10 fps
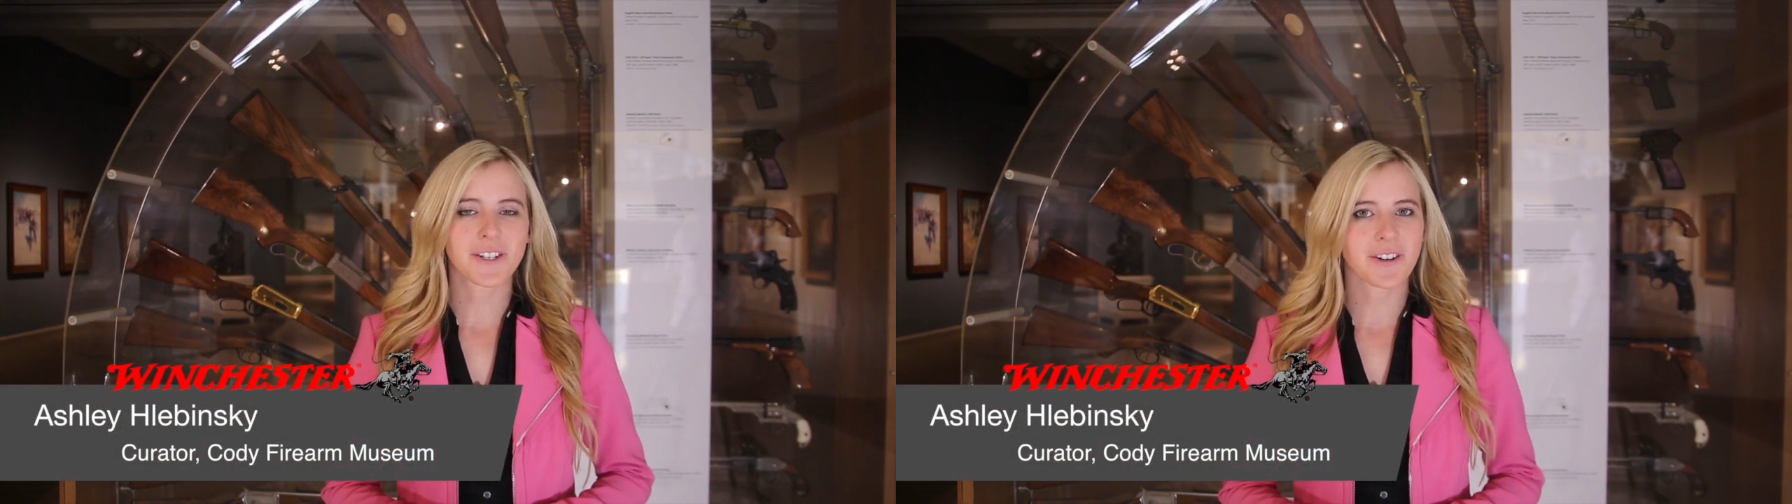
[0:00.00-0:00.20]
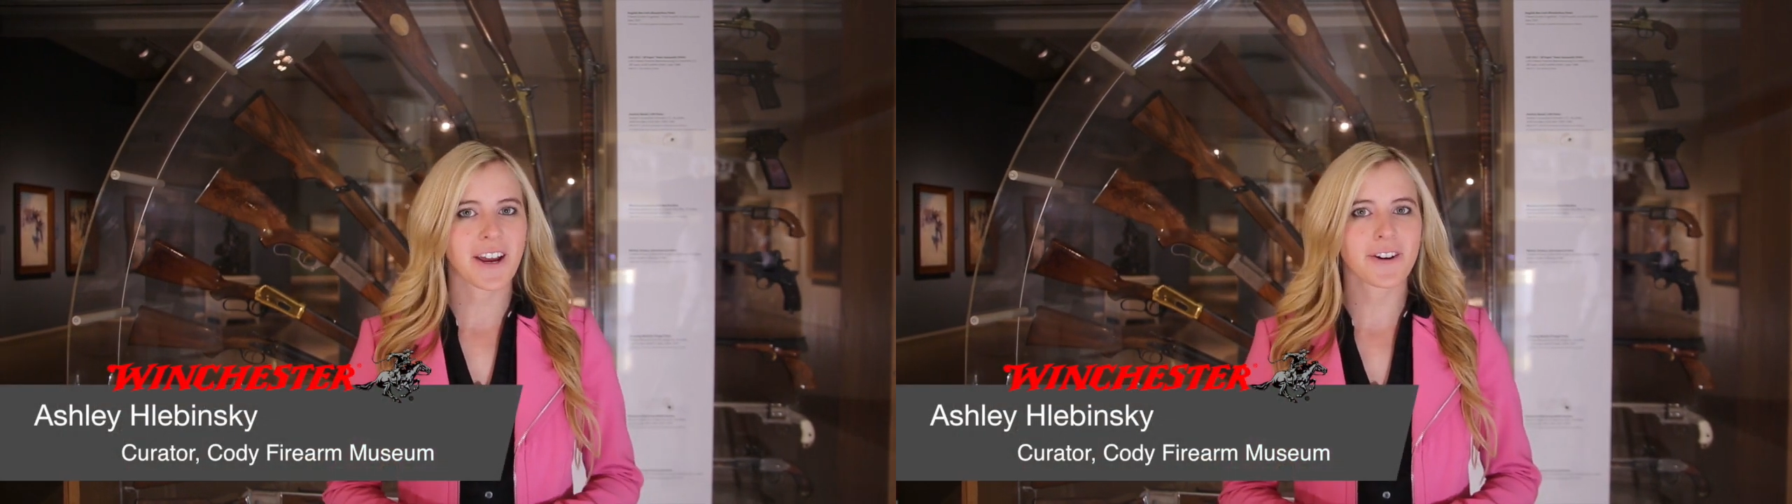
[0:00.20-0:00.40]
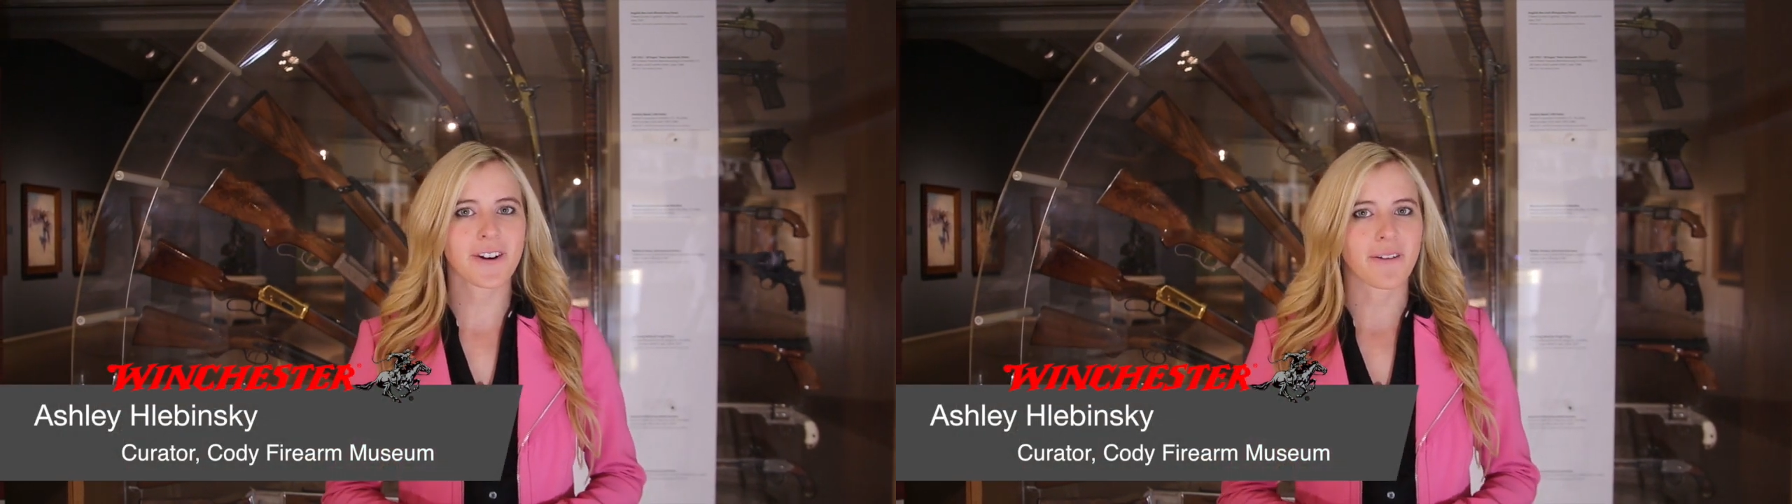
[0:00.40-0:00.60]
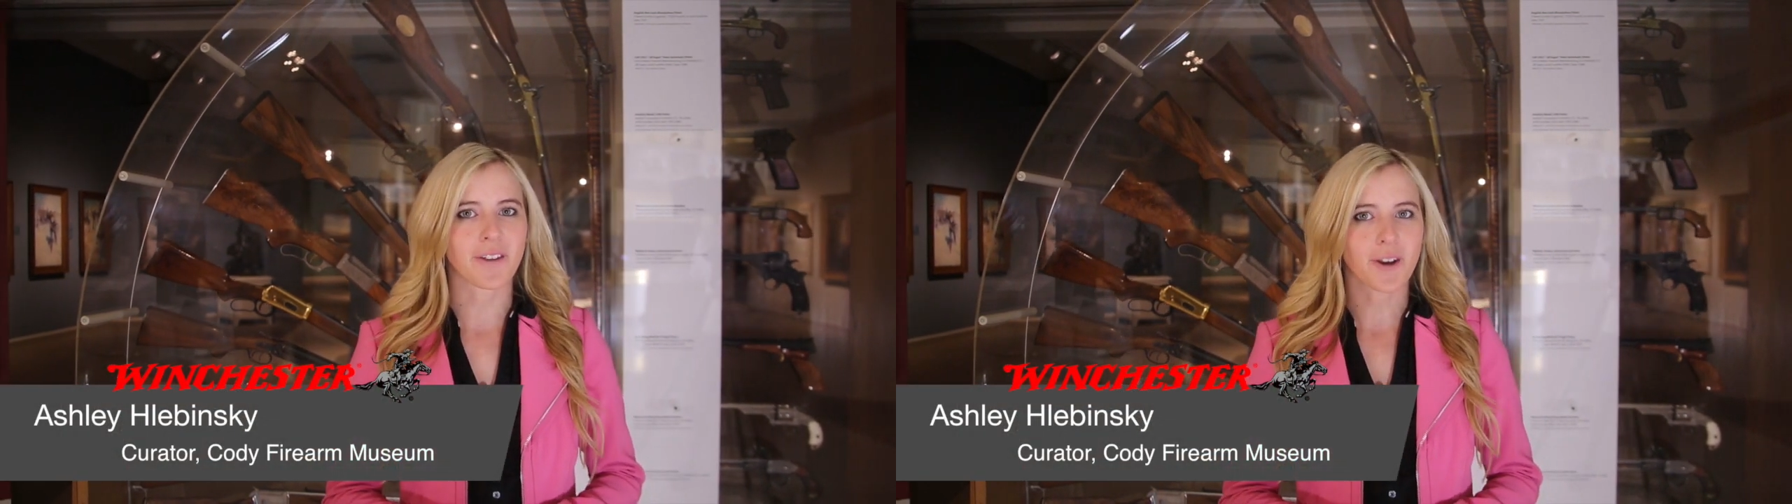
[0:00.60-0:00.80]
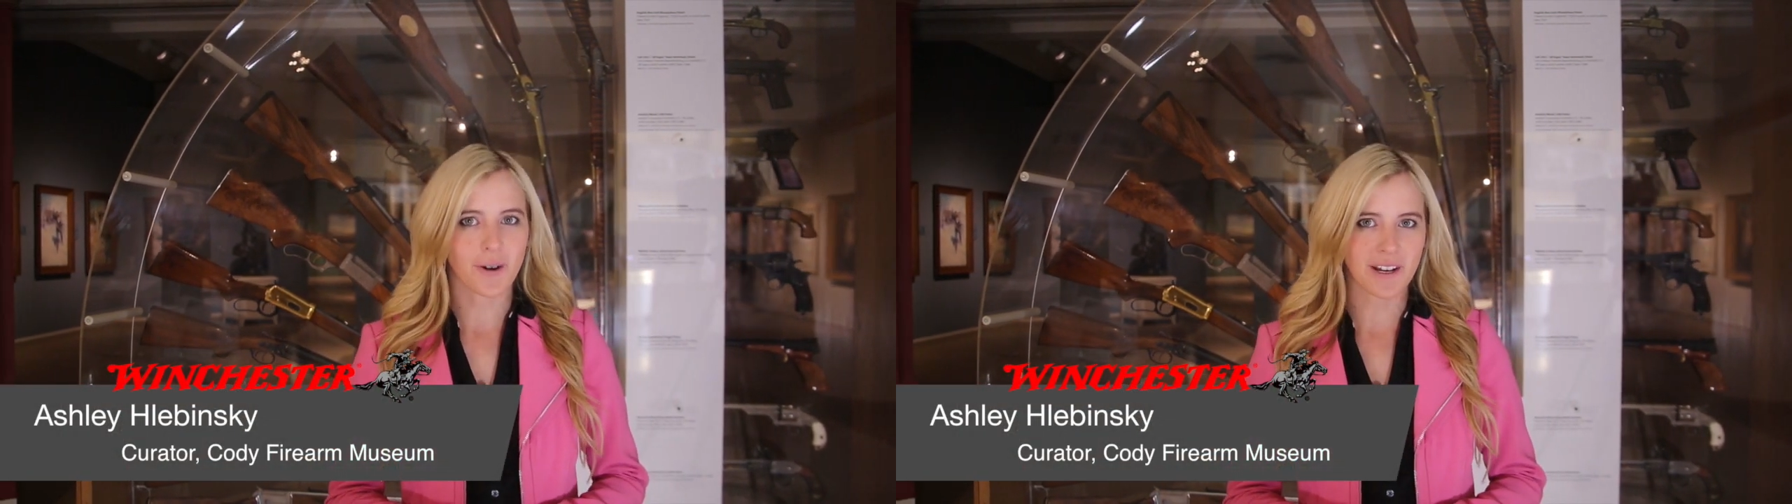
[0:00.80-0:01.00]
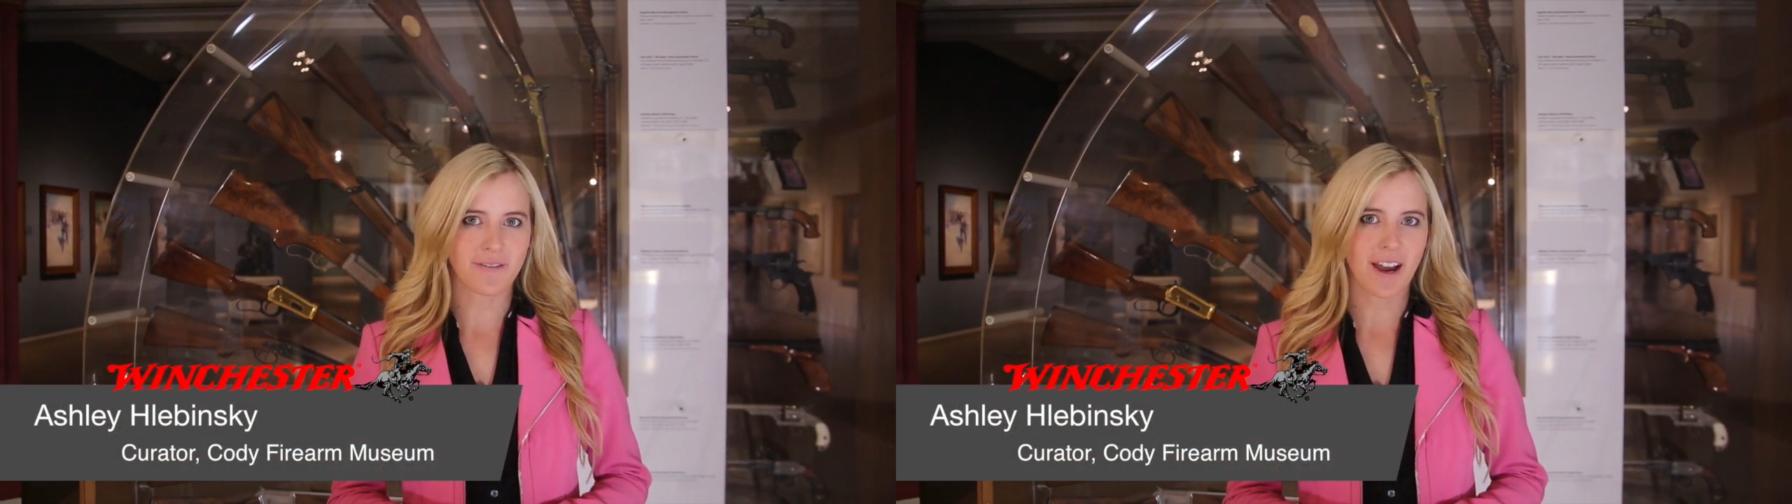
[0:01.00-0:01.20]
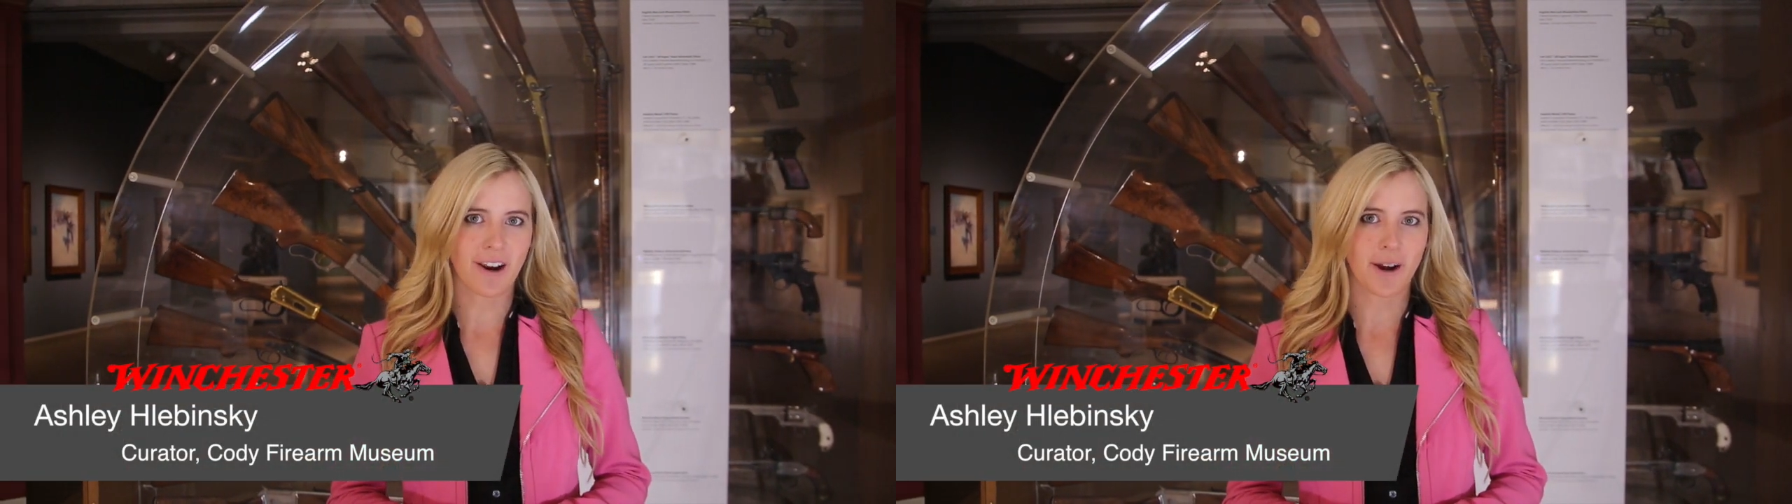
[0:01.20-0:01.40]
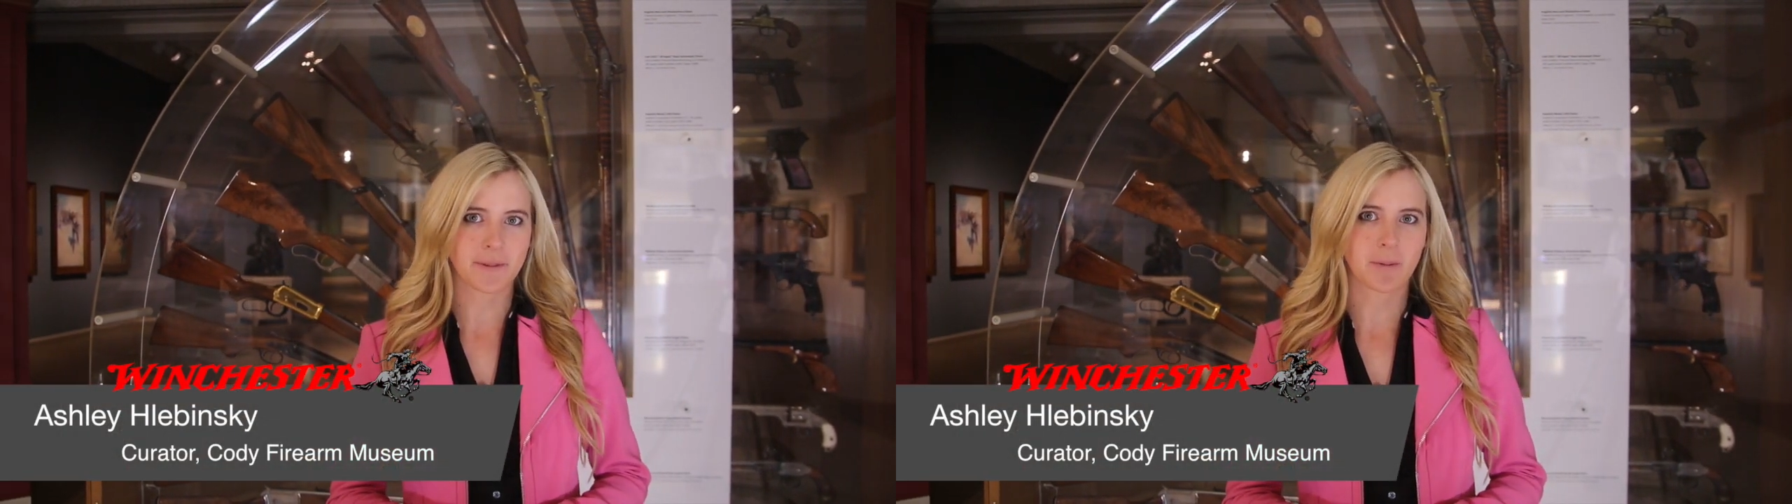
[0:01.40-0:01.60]
curator of the Cody
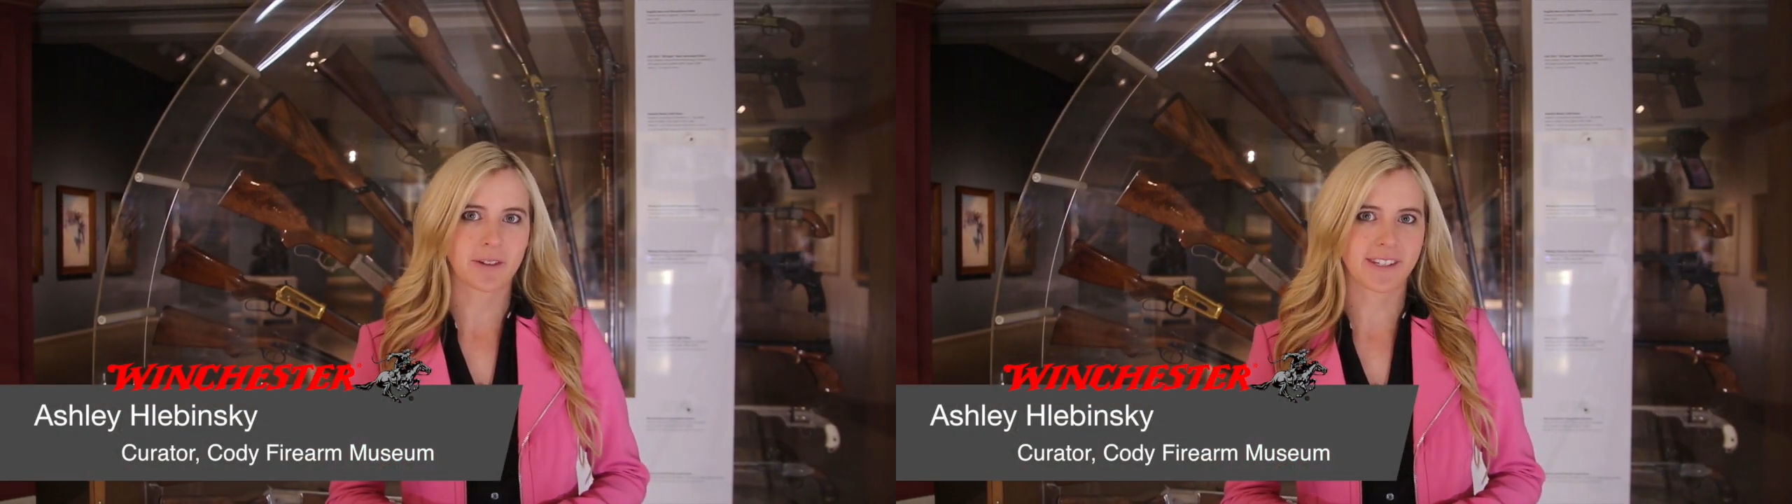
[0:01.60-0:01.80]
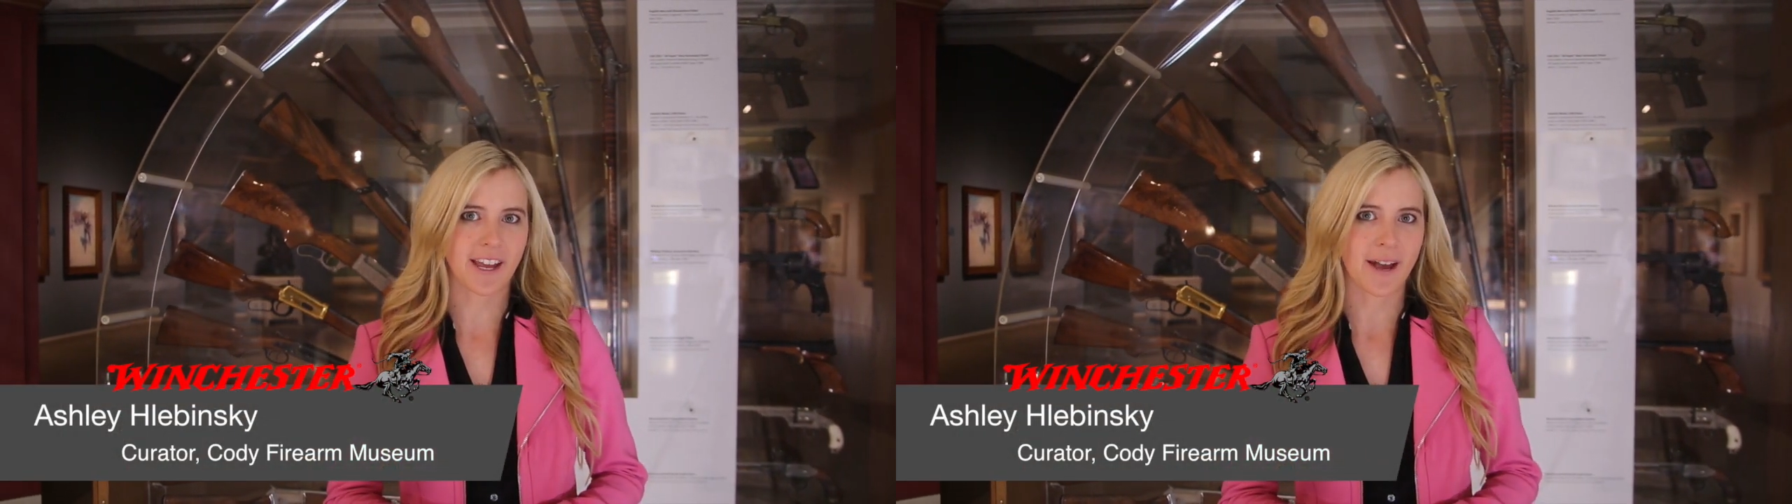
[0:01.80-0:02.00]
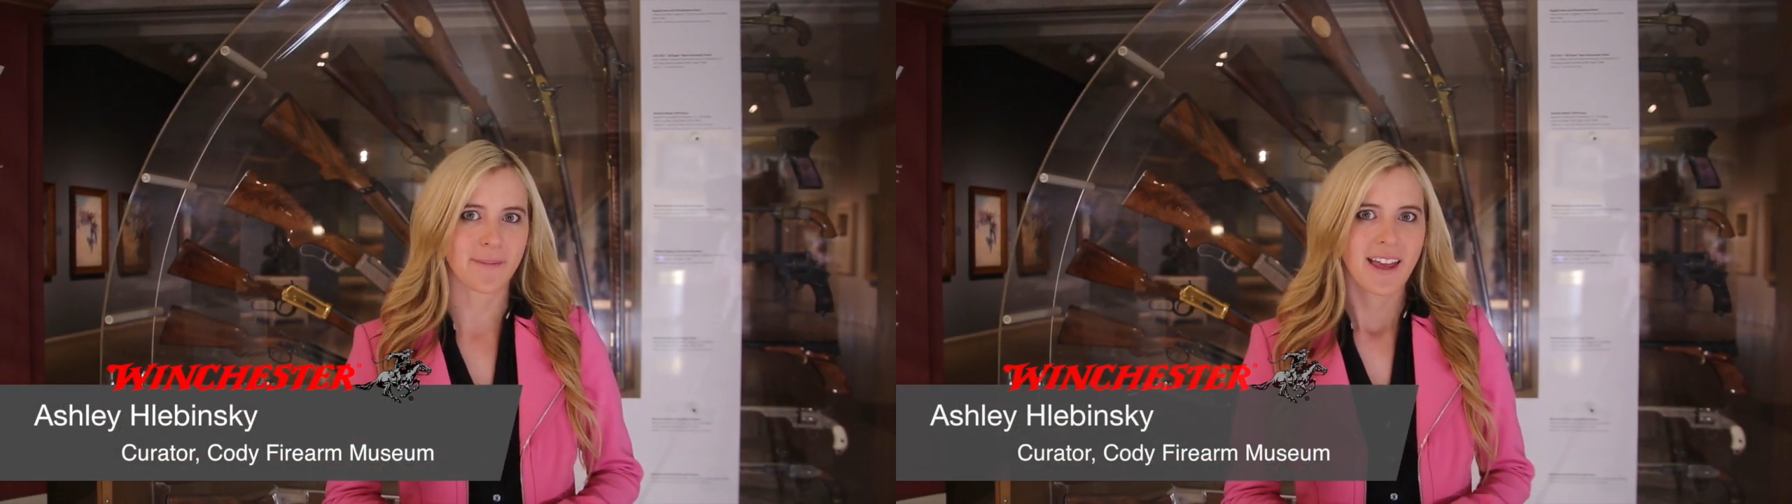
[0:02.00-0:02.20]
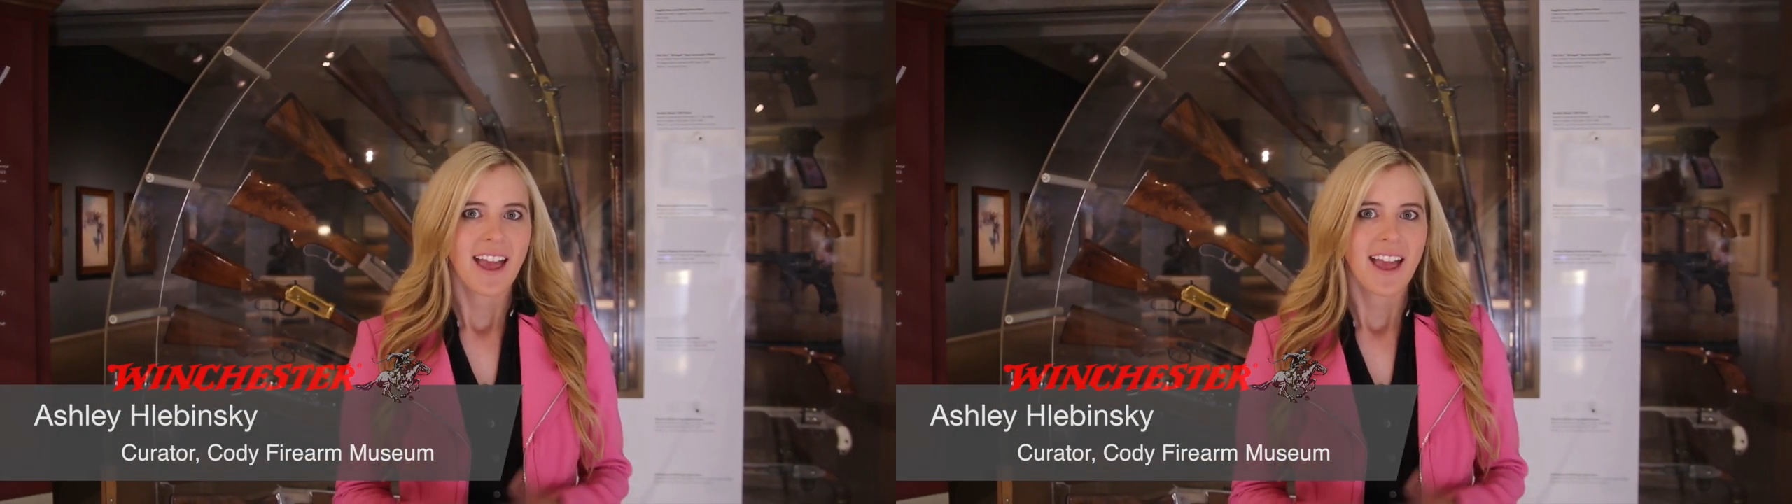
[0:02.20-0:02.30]
Firearms Museum,